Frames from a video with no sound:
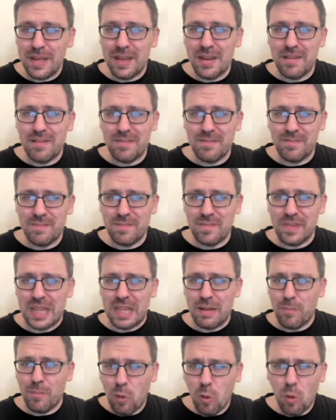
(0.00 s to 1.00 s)
a
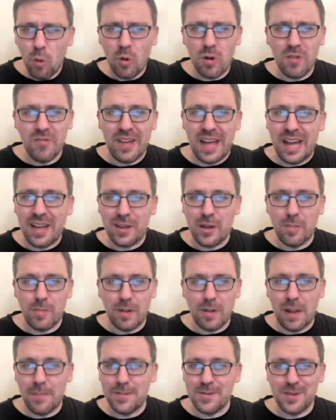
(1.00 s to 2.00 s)
poor value
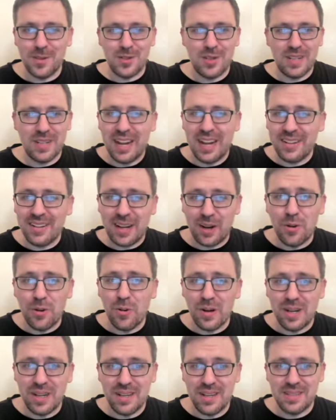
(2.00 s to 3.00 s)
proposition. I don't care
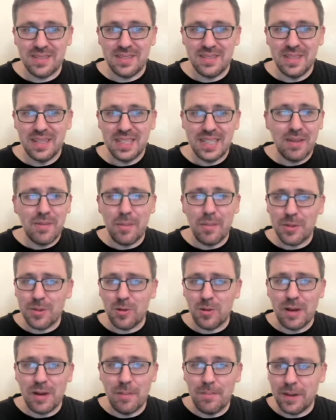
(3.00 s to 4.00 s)
who it is to give him a
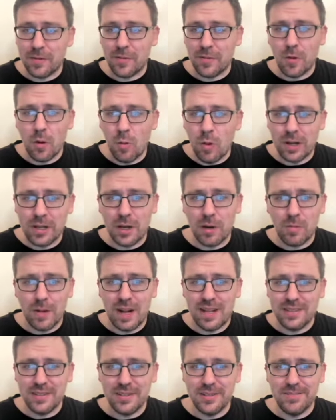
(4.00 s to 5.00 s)
third round pick for a 1 year
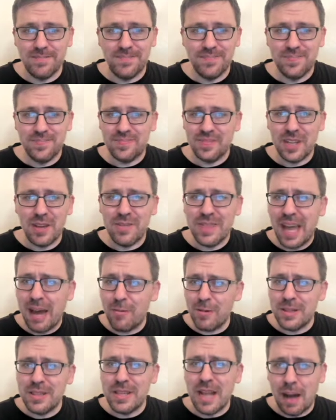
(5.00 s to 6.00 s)
rental. You know, that
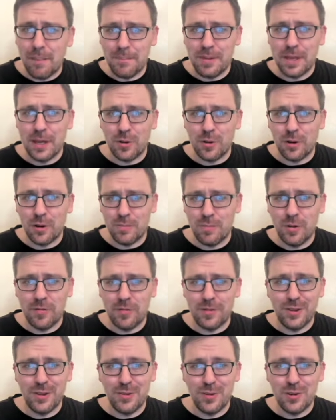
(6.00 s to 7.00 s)
would not be a good move
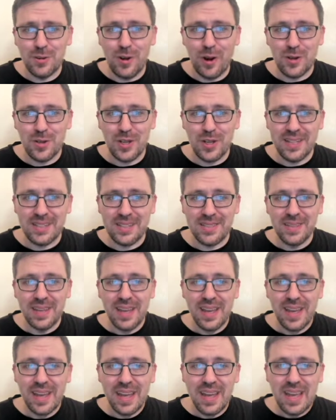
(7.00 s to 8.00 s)
for the New York Jets.
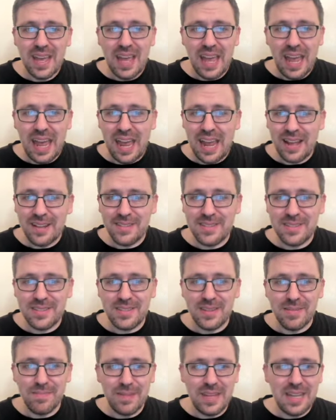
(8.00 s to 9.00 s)
And
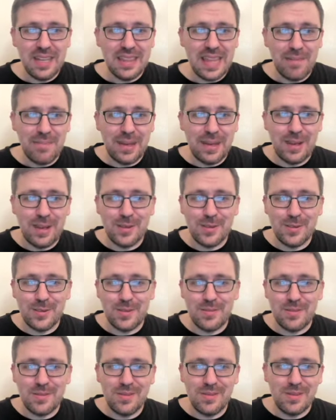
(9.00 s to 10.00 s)
to me, that means
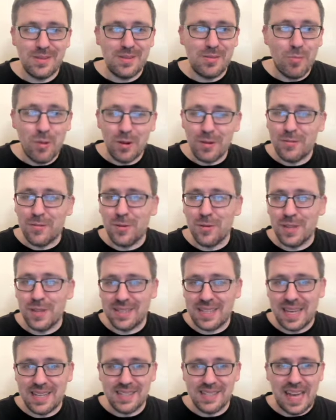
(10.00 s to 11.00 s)
one of two things
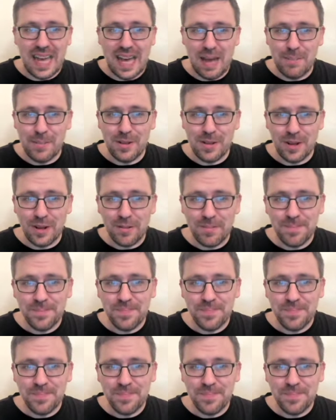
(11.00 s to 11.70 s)
has to happen here.